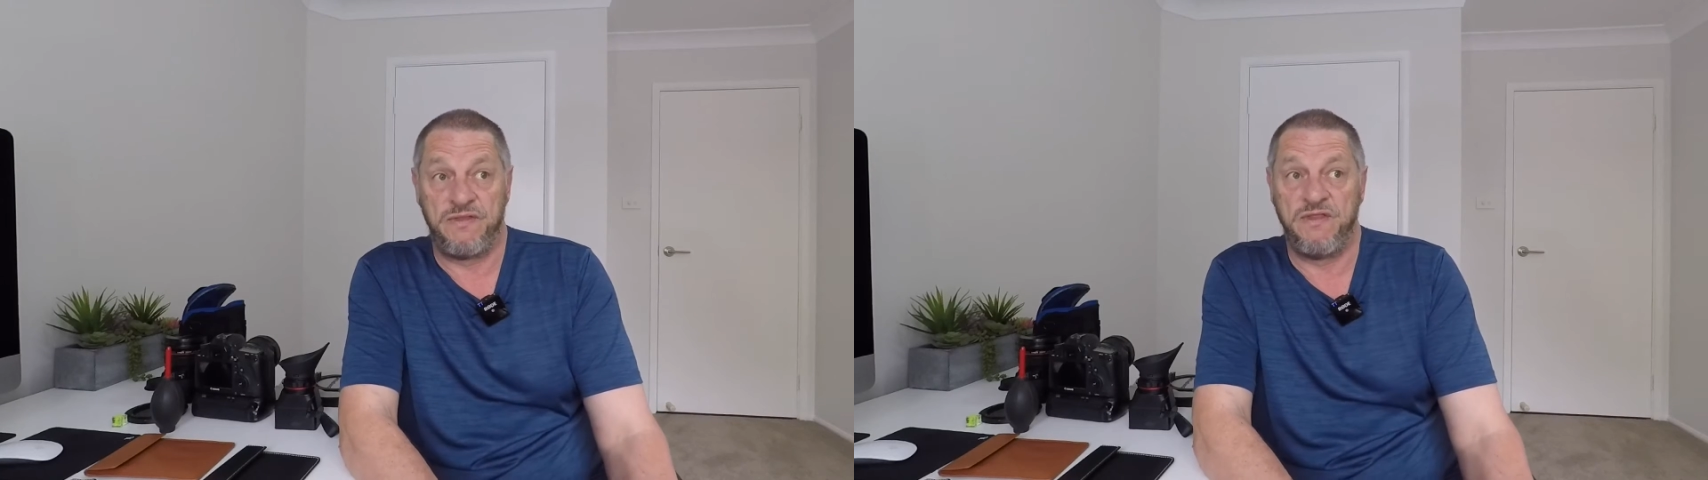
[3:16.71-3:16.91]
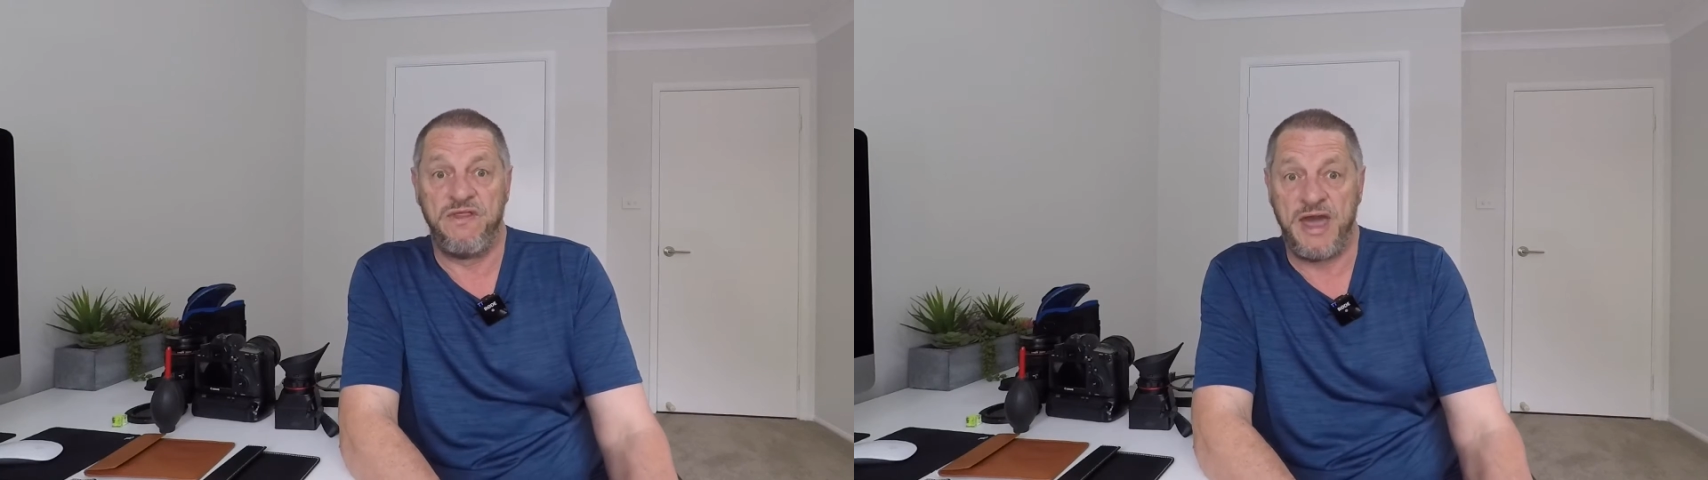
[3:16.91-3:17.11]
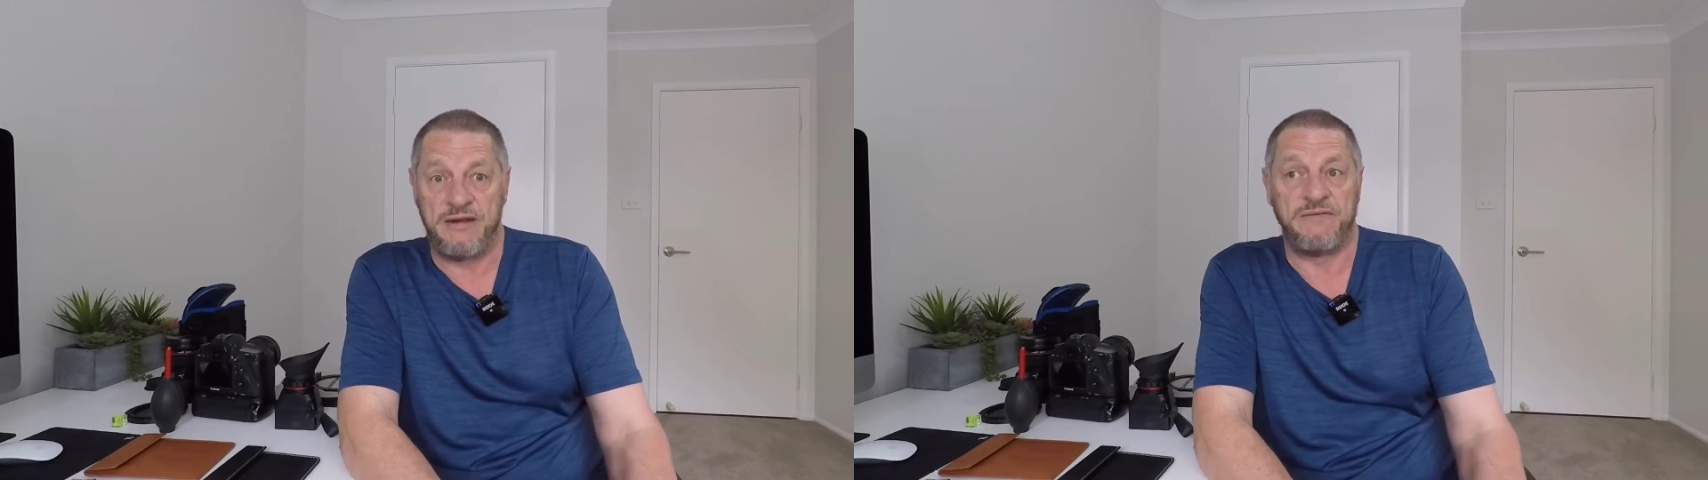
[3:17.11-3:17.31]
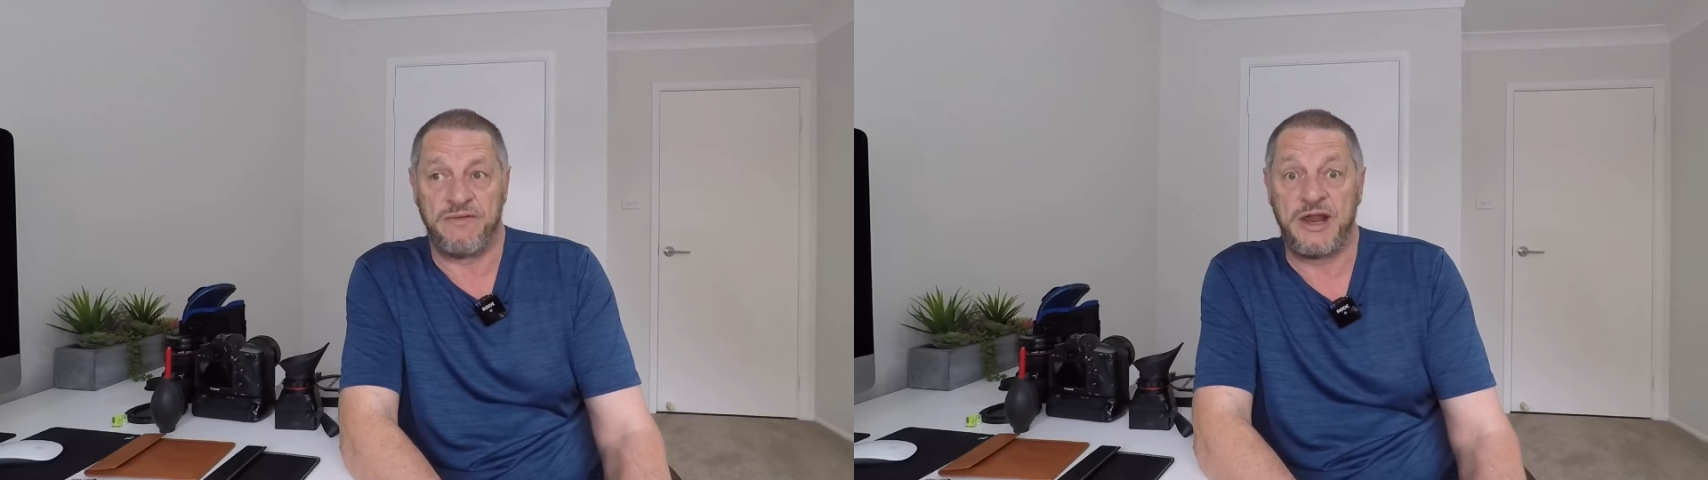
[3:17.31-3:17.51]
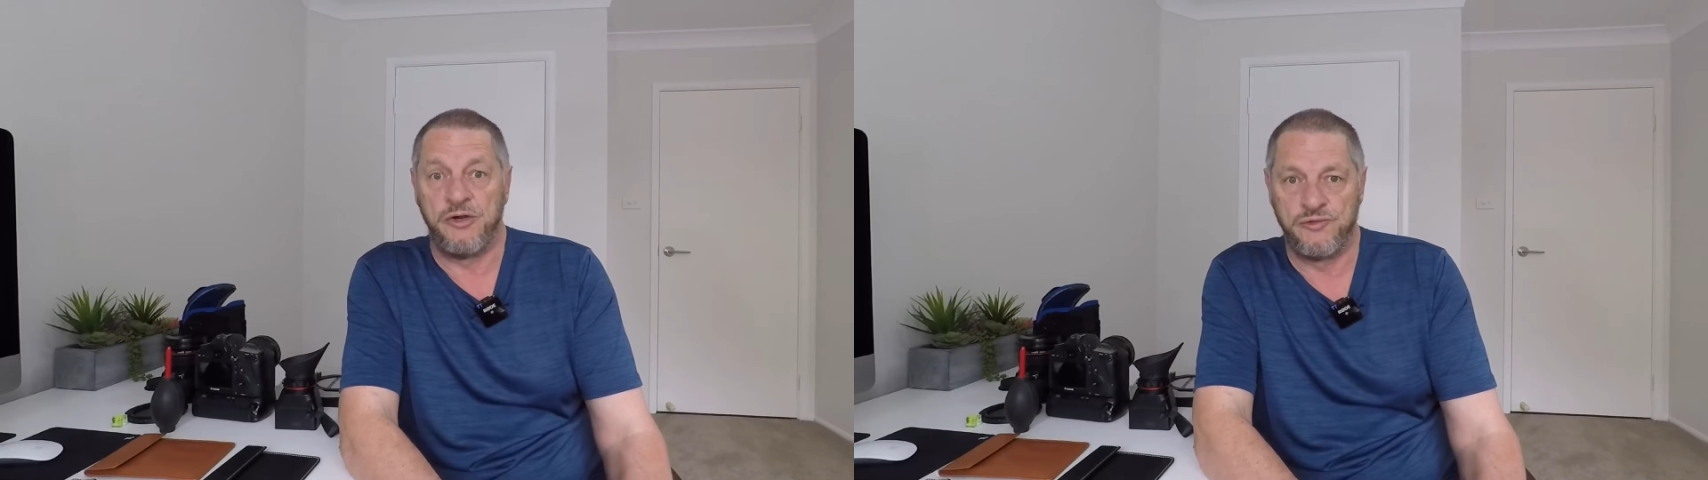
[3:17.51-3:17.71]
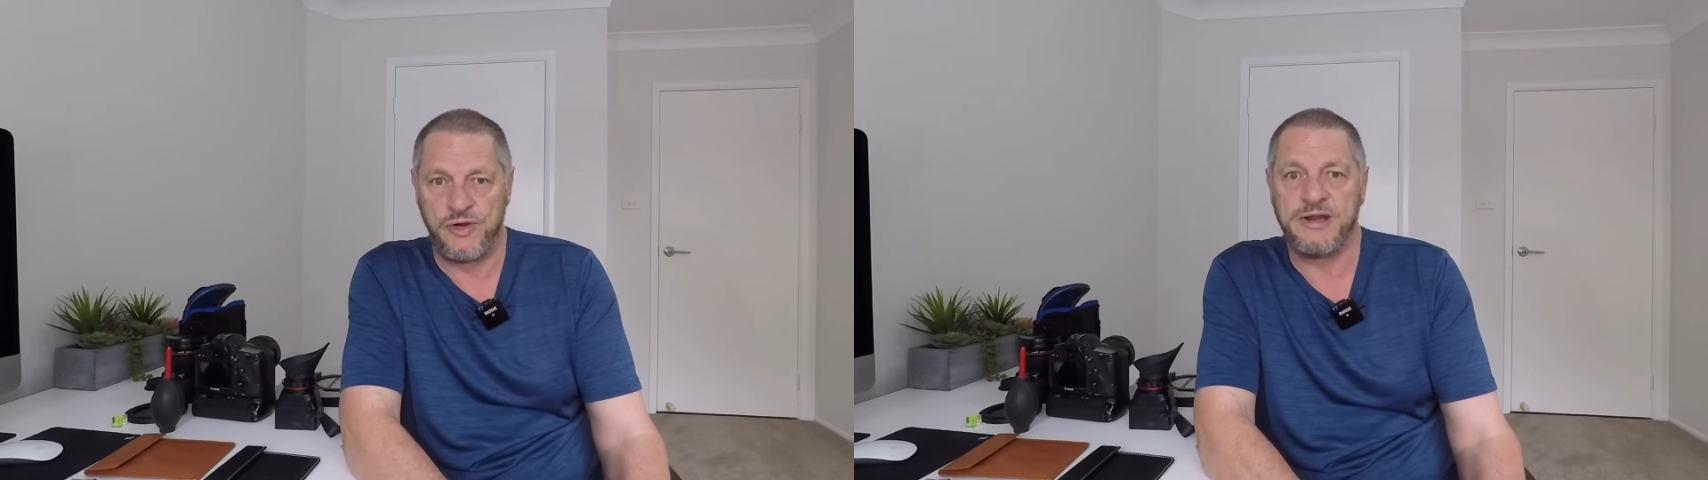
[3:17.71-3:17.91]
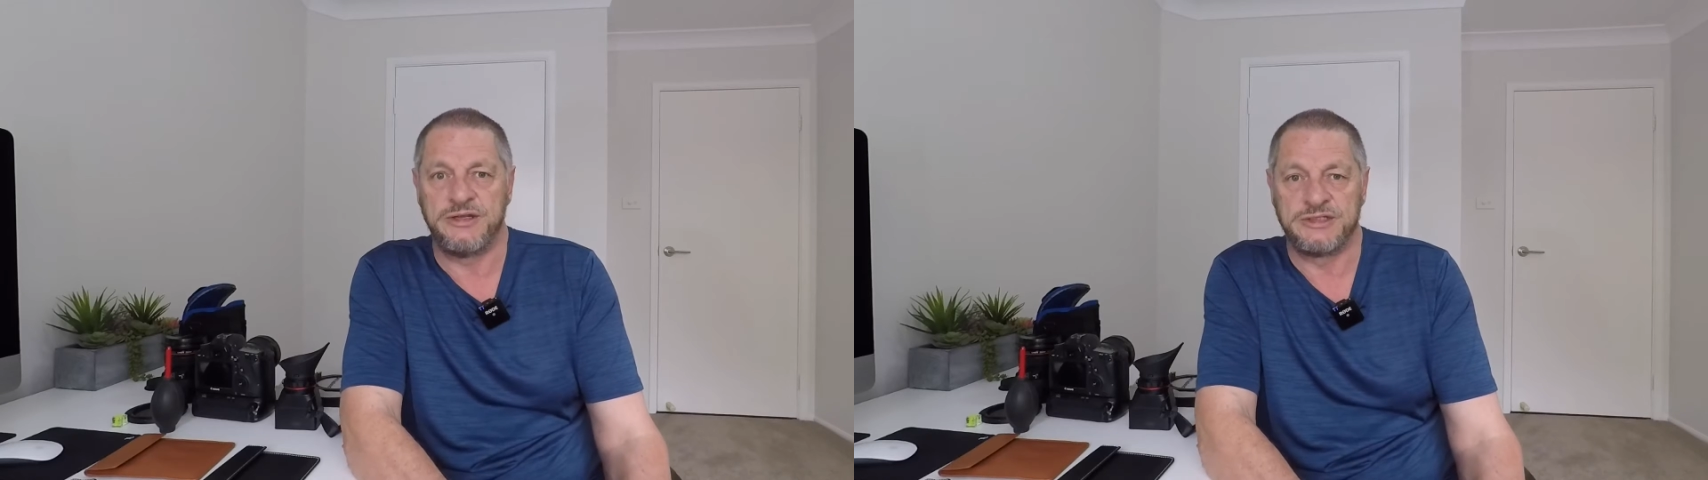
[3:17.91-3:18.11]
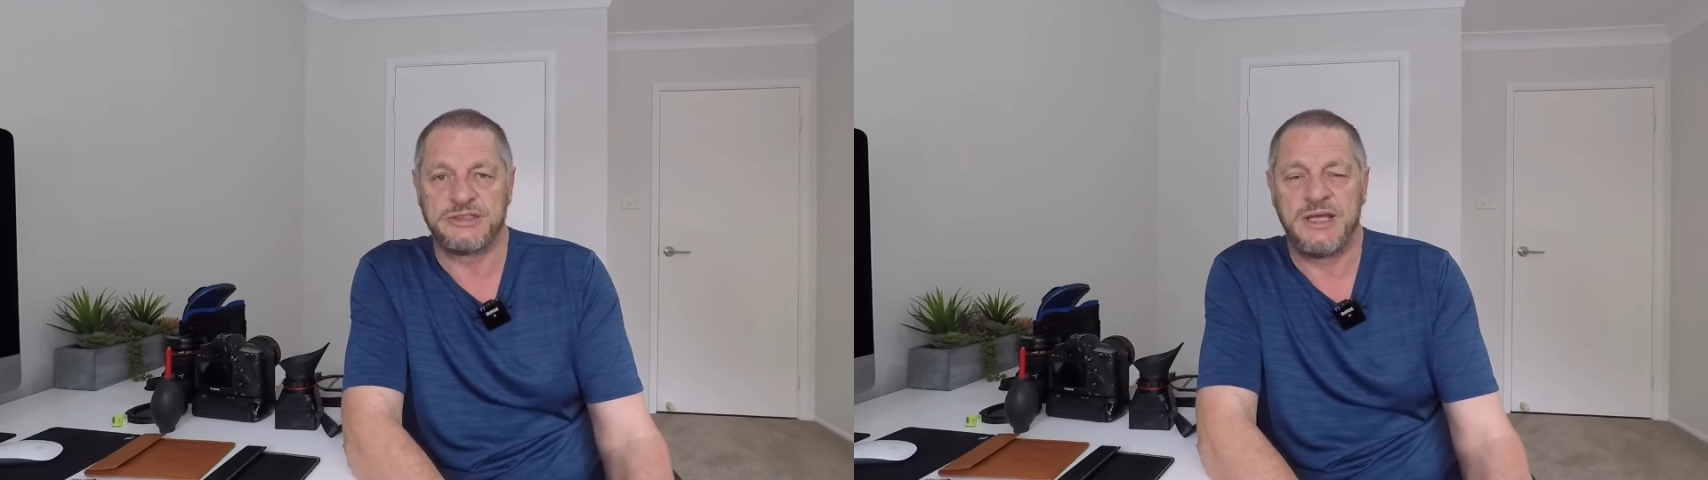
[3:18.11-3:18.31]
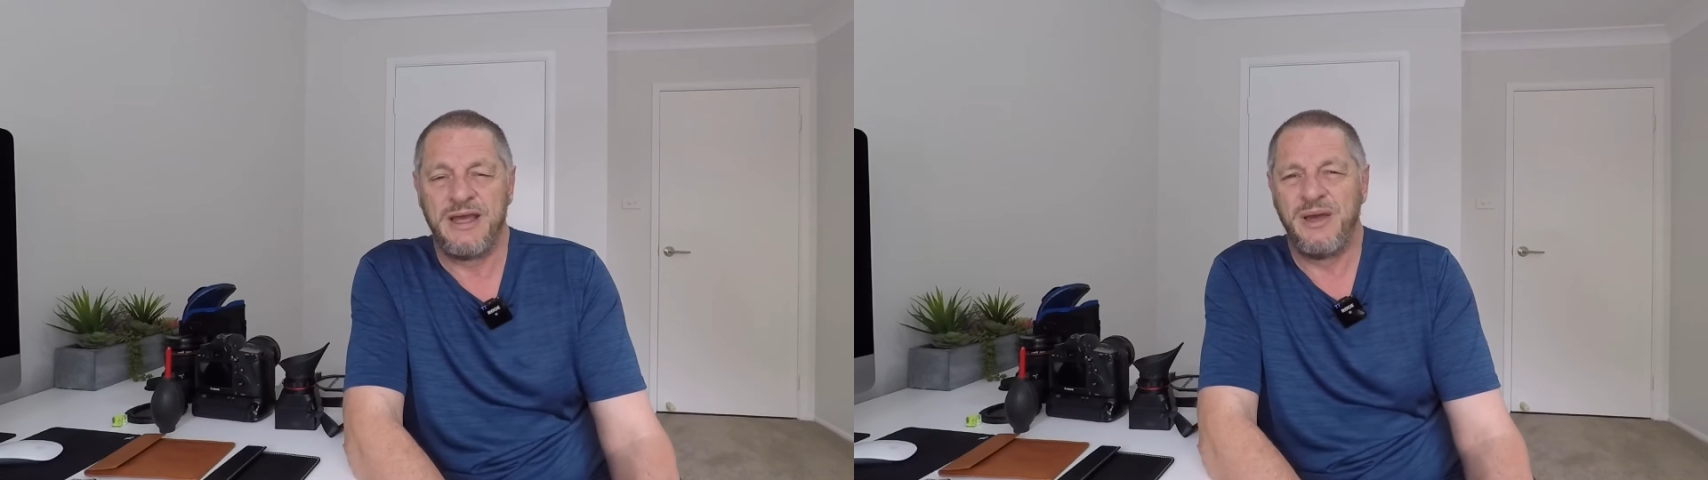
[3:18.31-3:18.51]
that horrendous.